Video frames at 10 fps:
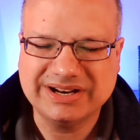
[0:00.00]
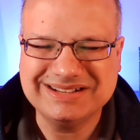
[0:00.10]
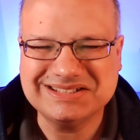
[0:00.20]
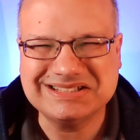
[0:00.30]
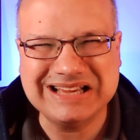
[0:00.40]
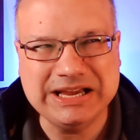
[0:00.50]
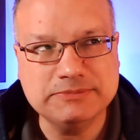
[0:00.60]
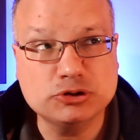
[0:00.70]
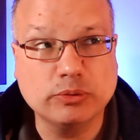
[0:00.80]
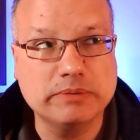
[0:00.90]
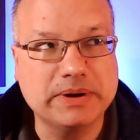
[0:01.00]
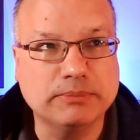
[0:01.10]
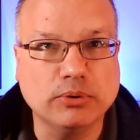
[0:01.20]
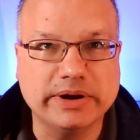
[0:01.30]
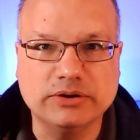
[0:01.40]
and I seem to
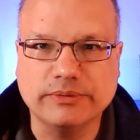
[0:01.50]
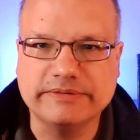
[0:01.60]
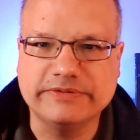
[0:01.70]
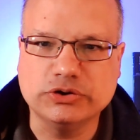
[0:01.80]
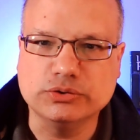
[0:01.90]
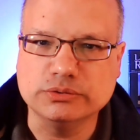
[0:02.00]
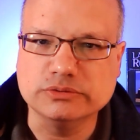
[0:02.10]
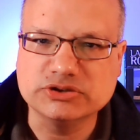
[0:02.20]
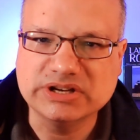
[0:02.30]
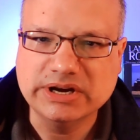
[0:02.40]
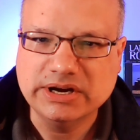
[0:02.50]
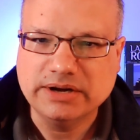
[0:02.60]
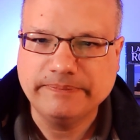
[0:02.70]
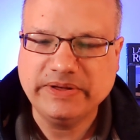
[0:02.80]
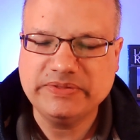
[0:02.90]
remember in reviews
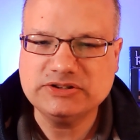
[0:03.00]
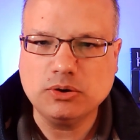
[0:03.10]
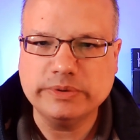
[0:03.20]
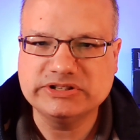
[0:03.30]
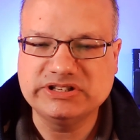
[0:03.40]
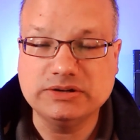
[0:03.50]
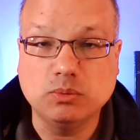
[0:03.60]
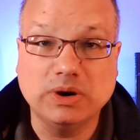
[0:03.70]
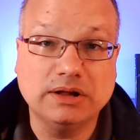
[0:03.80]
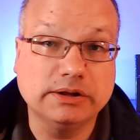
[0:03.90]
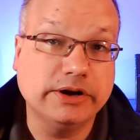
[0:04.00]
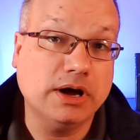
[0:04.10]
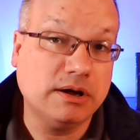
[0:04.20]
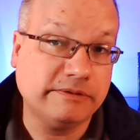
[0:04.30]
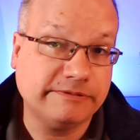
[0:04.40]
that this always did well
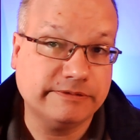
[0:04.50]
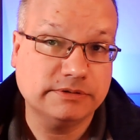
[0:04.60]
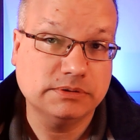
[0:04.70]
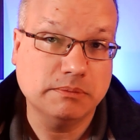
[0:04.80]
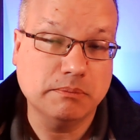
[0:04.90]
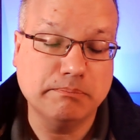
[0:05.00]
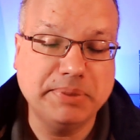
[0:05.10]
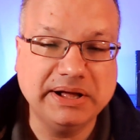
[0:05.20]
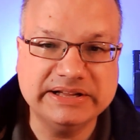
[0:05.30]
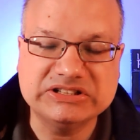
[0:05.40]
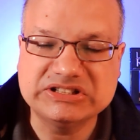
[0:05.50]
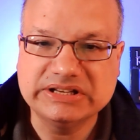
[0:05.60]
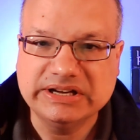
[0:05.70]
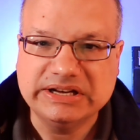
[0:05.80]
enough, but